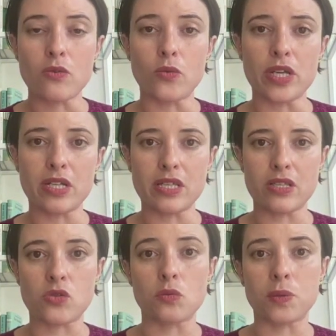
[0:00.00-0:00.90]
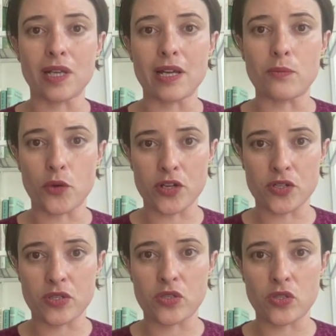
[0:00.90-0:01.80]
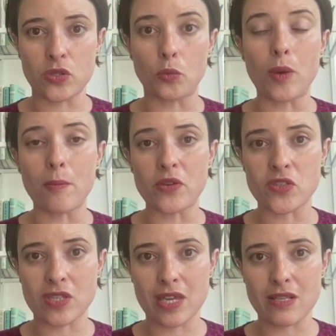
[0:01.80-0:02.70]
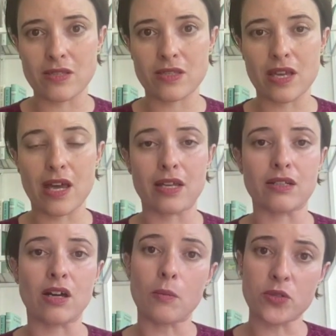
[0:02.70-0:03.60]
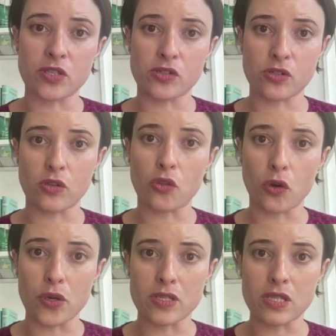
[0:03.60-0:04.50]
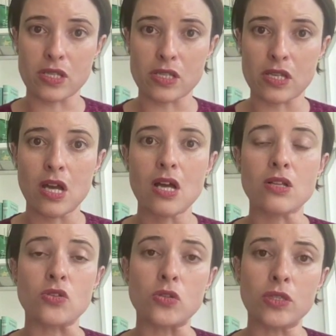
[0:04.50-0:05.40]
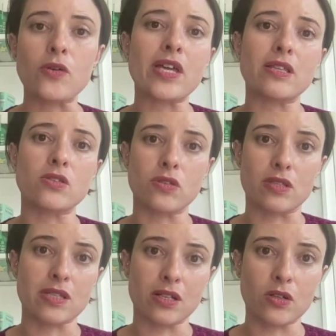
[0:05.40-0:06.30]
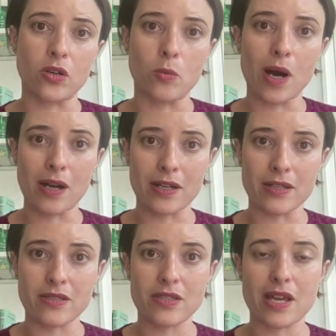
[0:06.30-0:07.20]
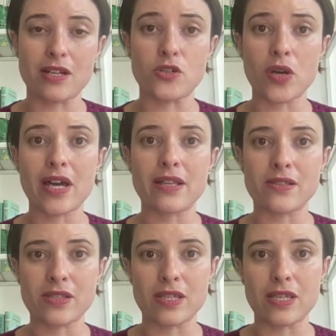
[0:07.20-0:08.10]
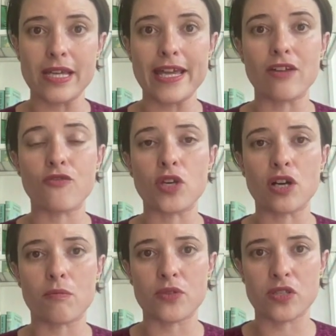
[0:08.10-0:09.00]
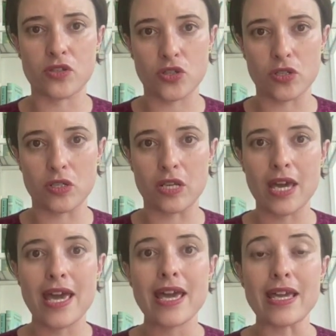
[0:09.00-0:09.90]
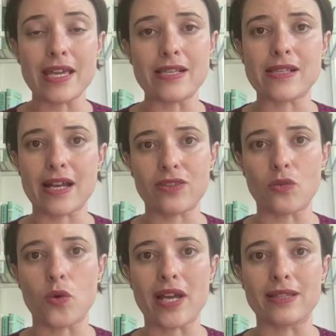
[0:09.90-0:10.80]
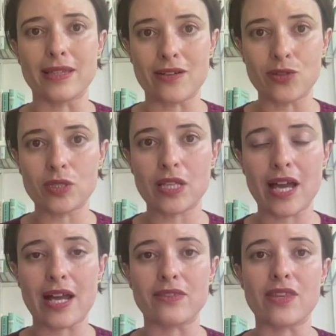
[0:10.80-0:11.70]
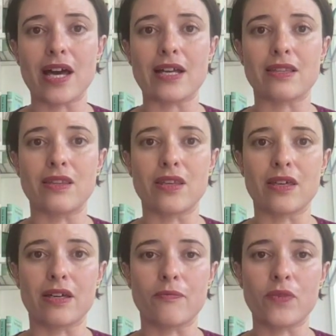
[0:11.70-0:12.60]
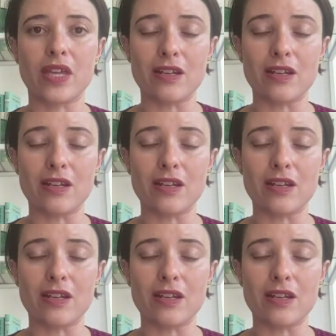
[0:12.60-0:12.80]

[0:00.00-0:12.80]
We need to apply pressure to member states and competition authorities to look into the telco markets and try and see if the competition is at the right level and that the